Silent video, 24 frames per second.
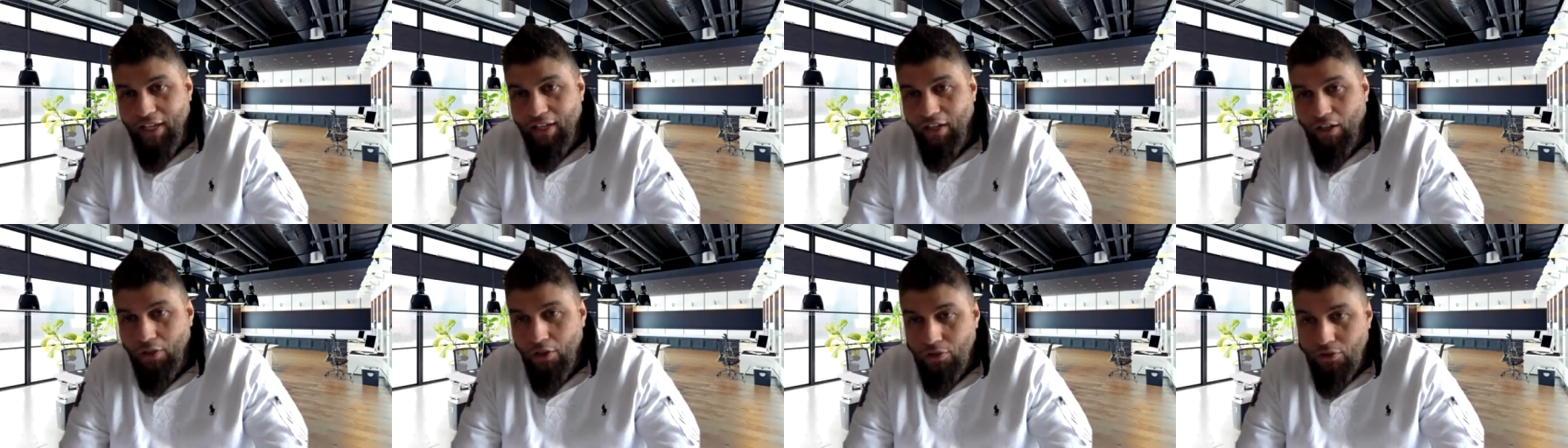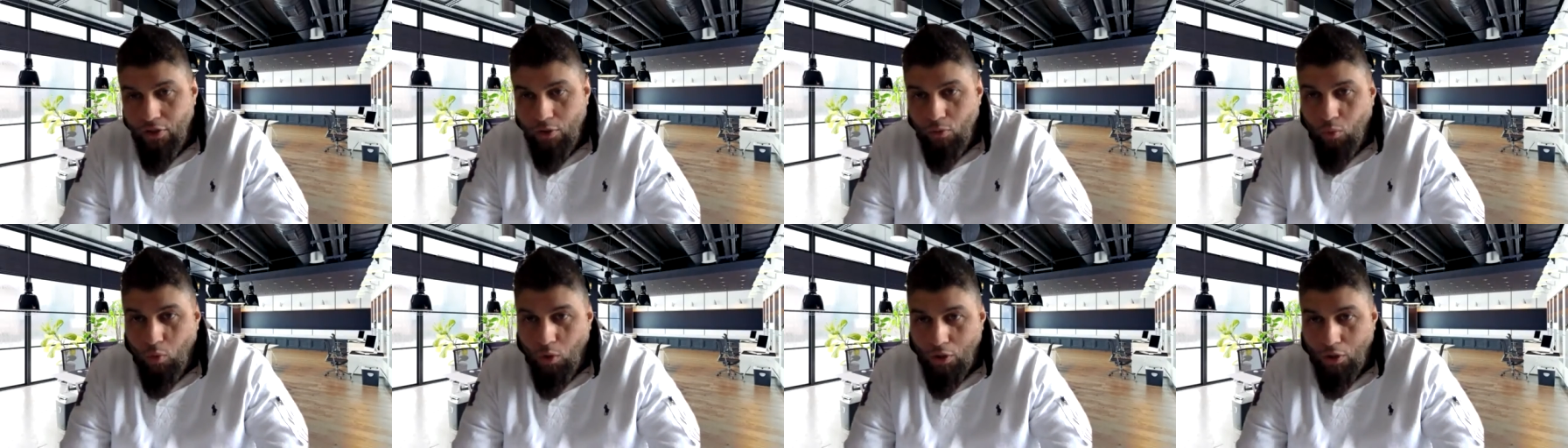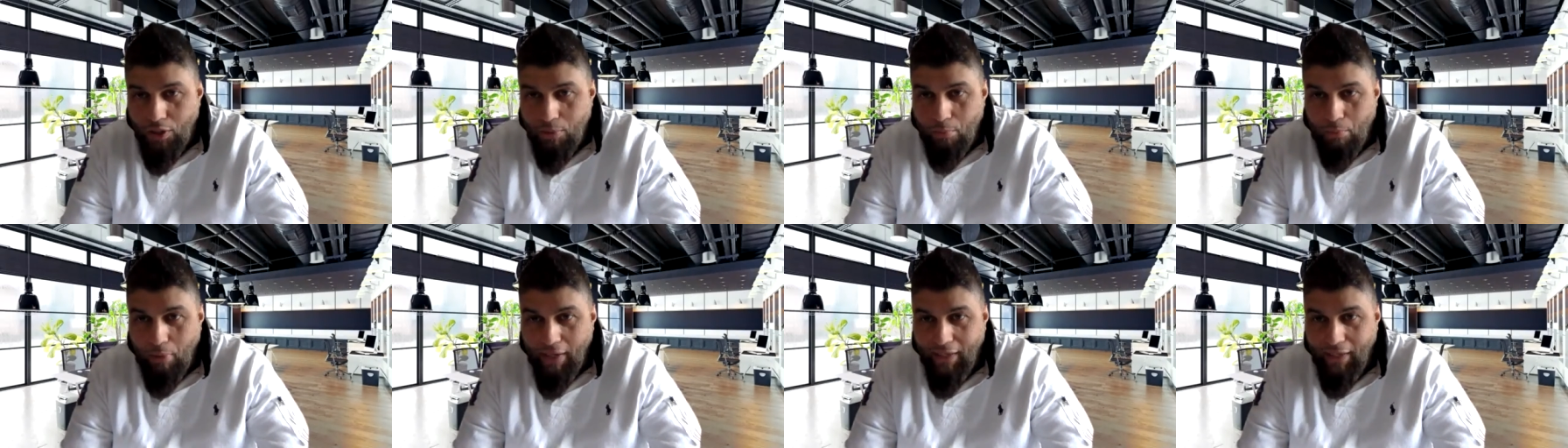I used to
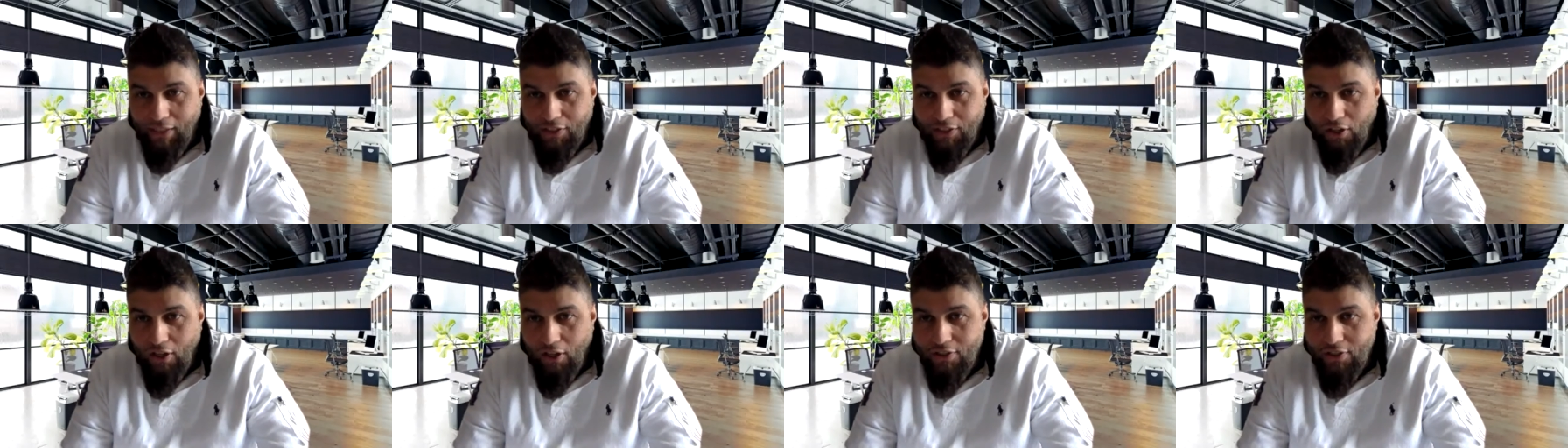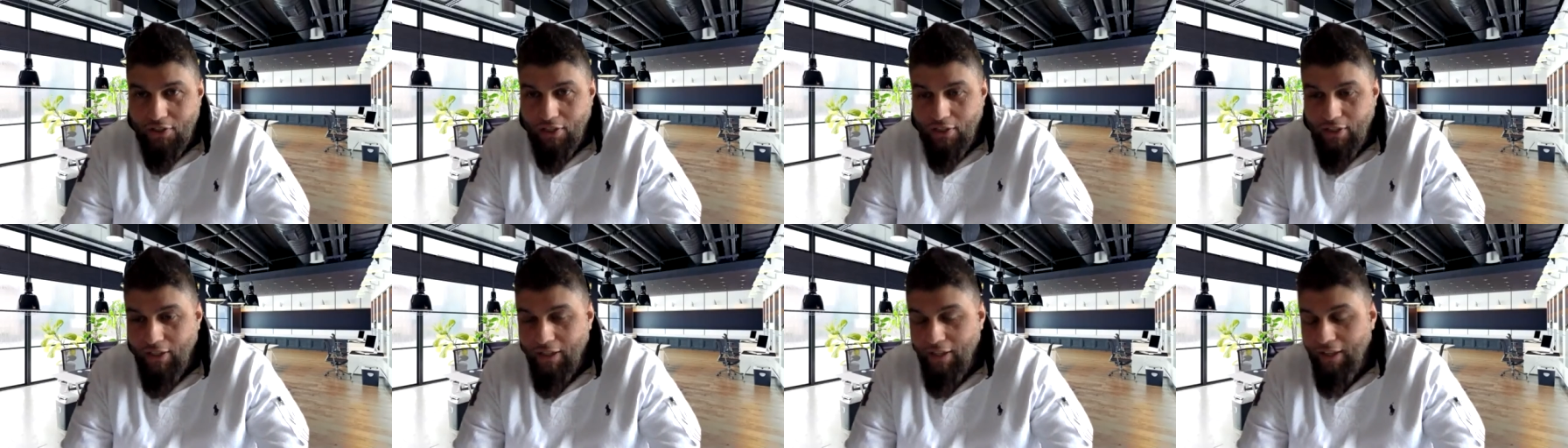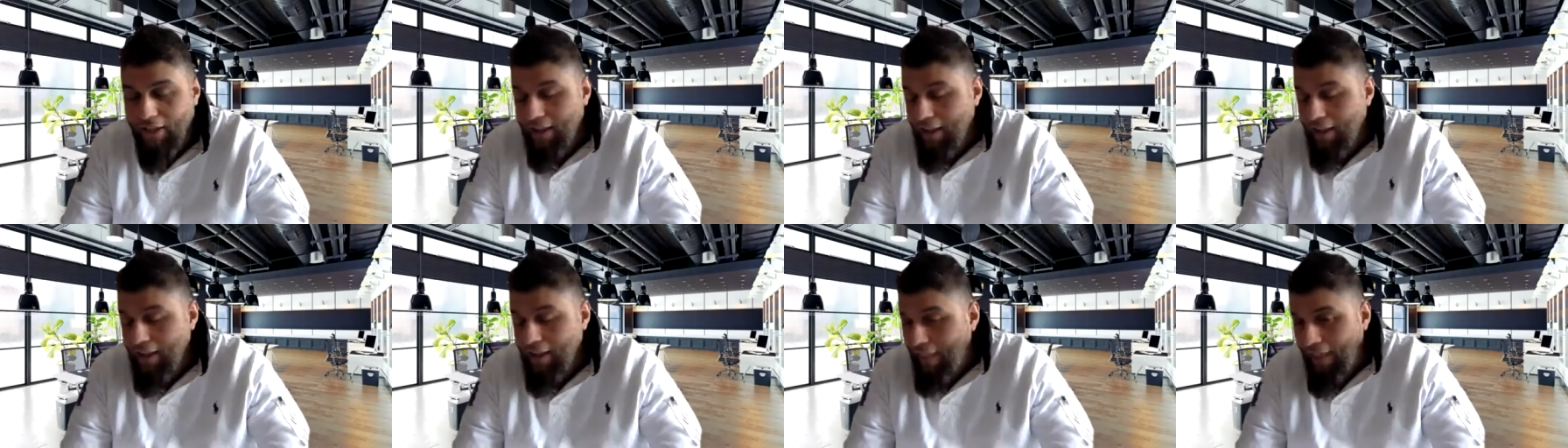watch Mike Tyson,
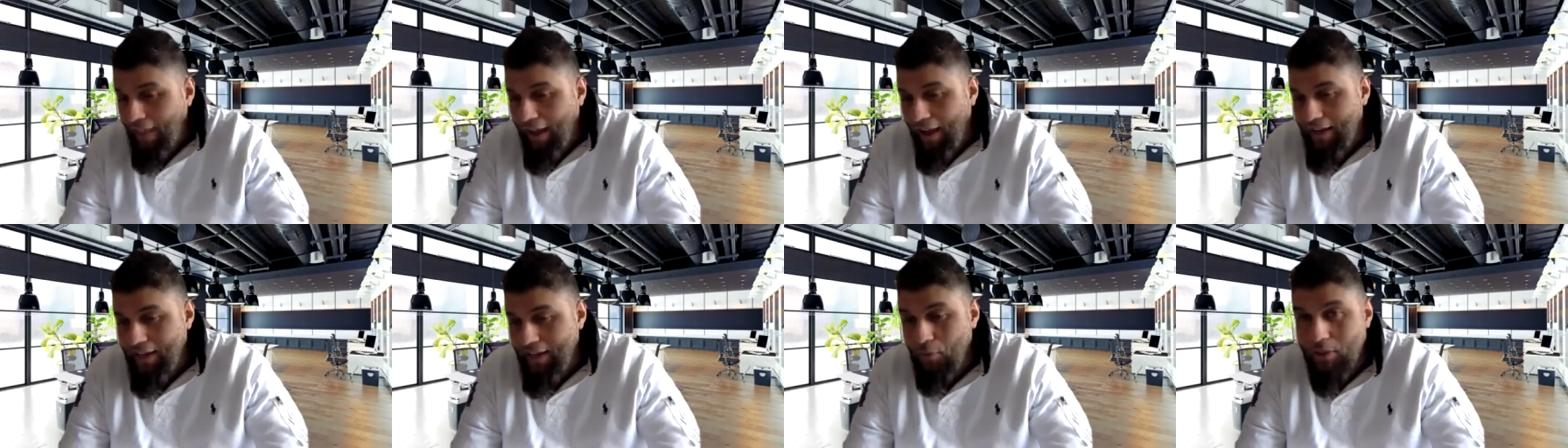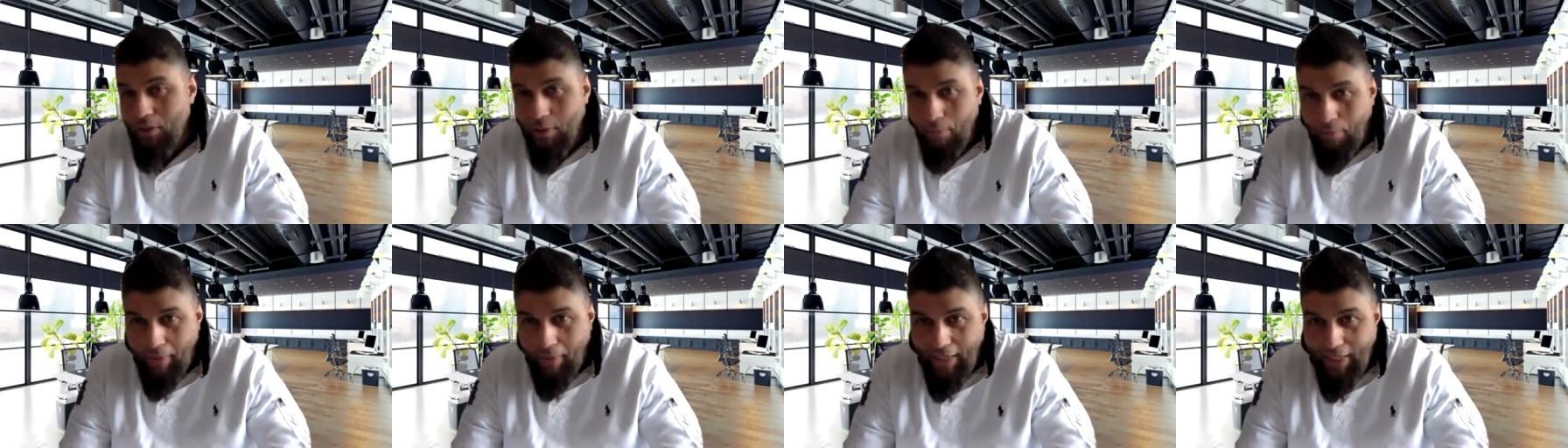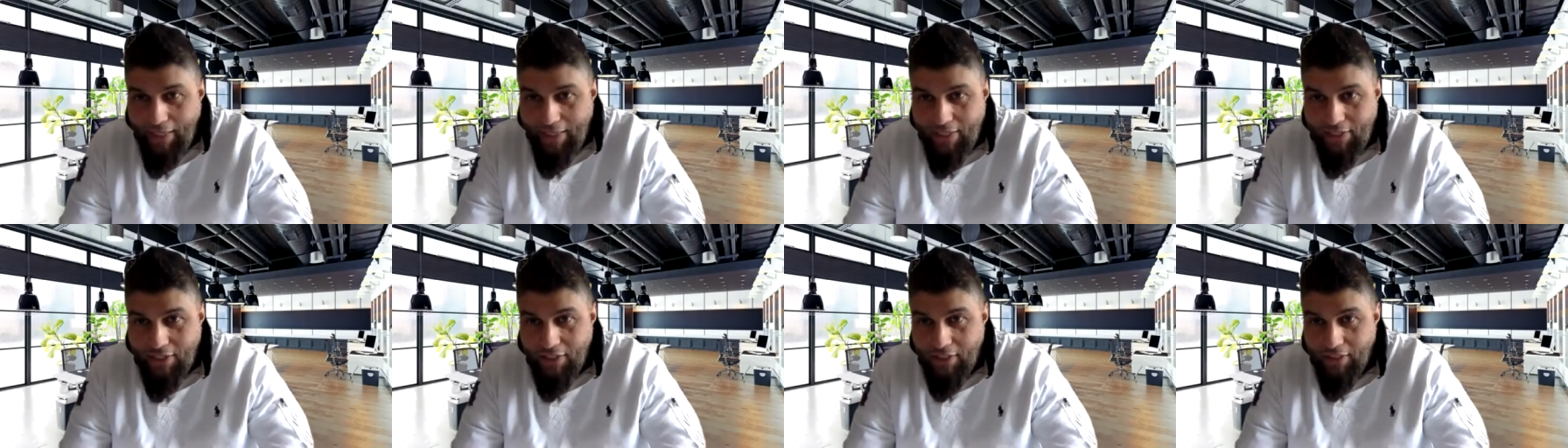and he was a
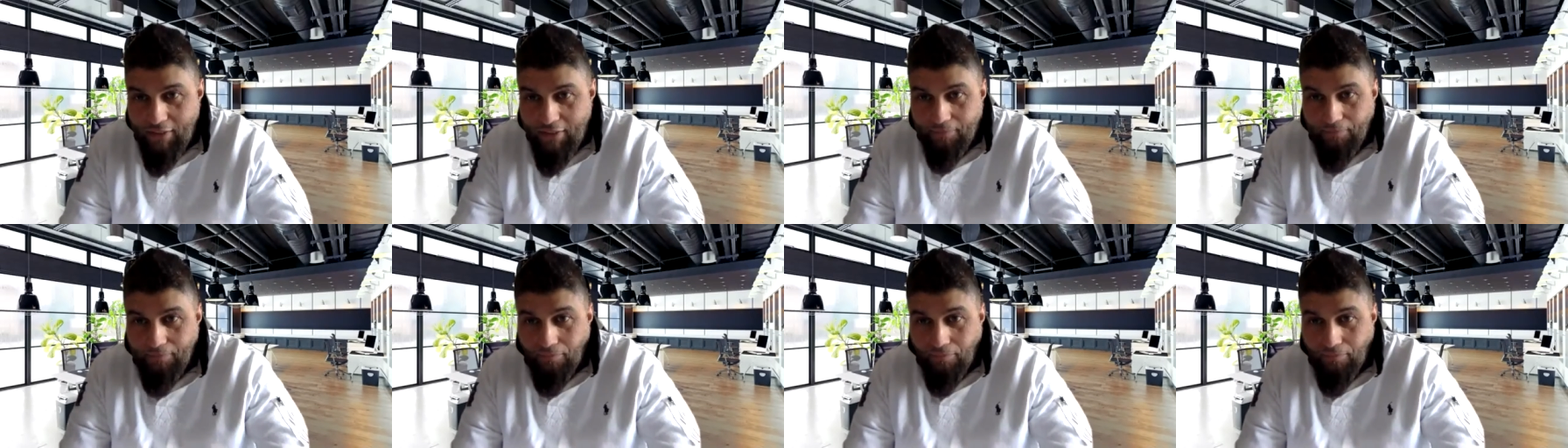beast.